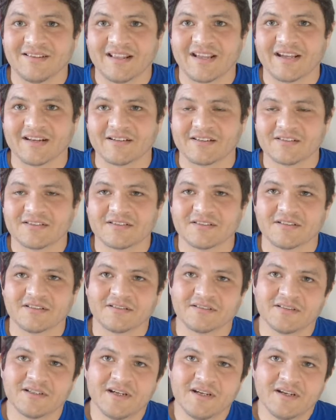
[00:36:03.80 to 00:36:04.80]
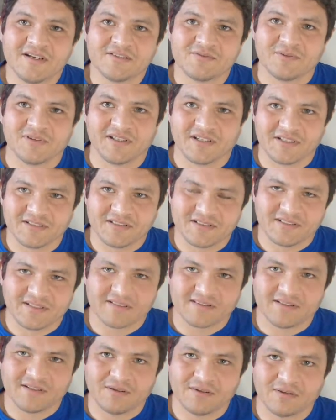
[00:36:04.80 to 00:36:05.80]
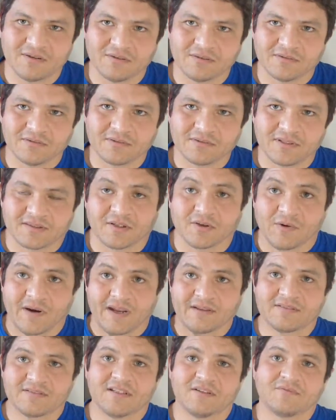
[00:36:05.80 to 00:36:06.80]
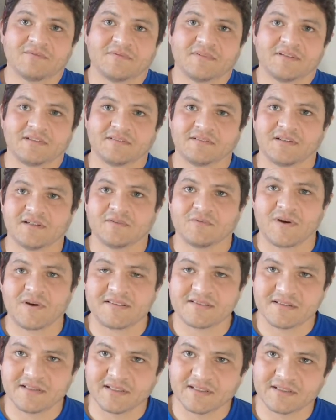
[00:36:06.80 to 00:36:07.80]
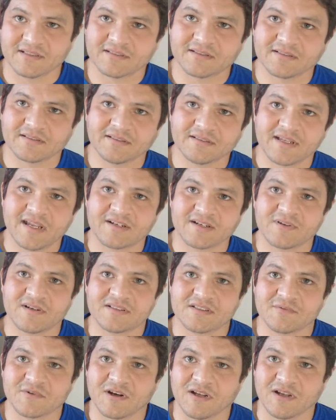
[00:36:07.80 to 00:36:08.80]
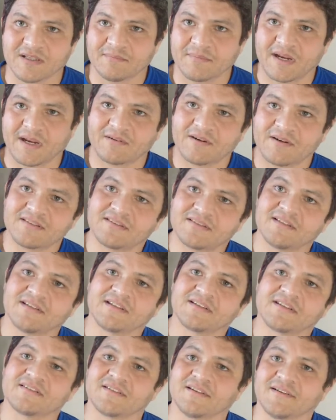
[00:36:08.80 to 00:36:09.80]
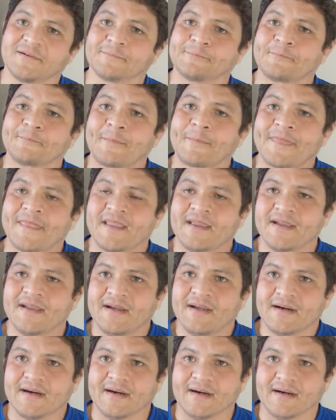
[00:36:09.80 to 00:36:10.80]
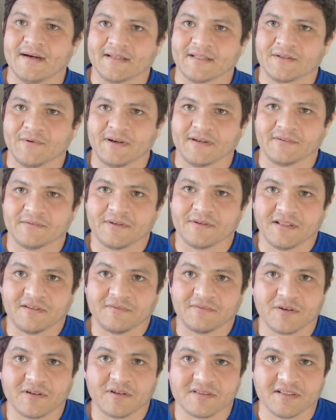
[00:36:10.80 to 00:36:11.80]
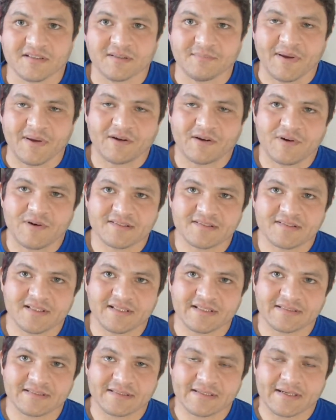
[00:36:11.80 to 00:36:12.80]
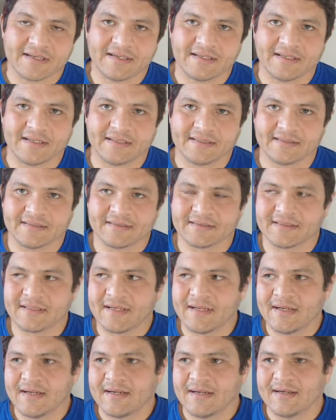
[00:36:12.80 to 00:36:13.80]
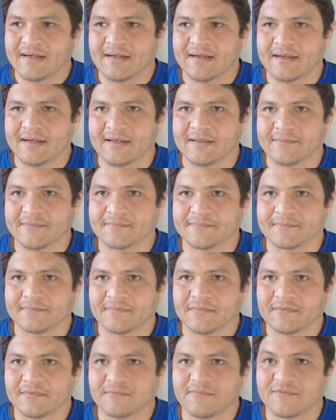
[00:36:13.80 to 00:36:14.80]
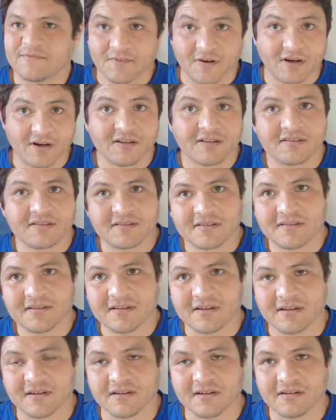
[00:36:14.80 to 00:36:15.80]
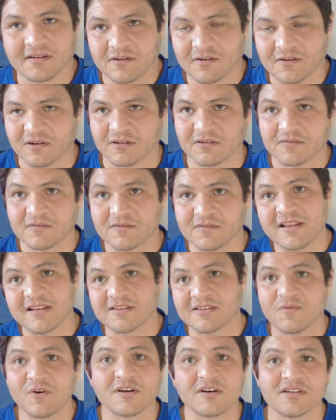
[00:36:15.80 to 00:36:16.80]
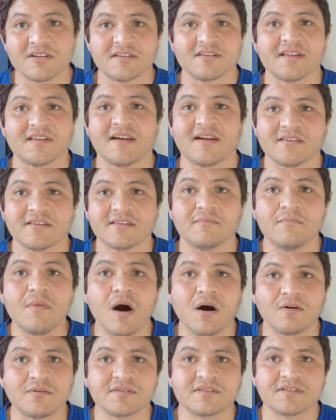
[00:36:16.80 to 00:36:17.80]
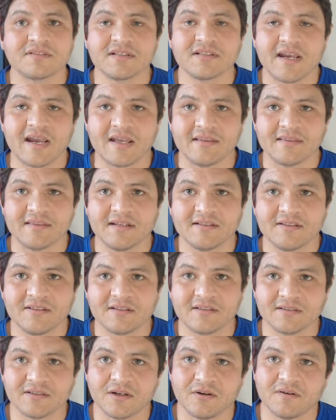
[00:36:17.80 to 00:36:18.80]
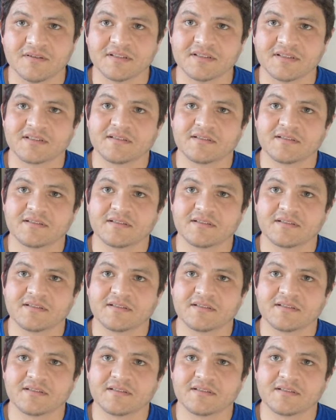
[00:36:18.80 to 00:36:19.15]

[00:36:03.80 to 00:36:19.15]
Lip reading: later. So it's really good to get the whole like the ground stuff in wrestling and catch wrestling. We call it mat wrestling. So you want to really focus on the mat wrestling and um, first, or at least focus on that the most, and then you can go on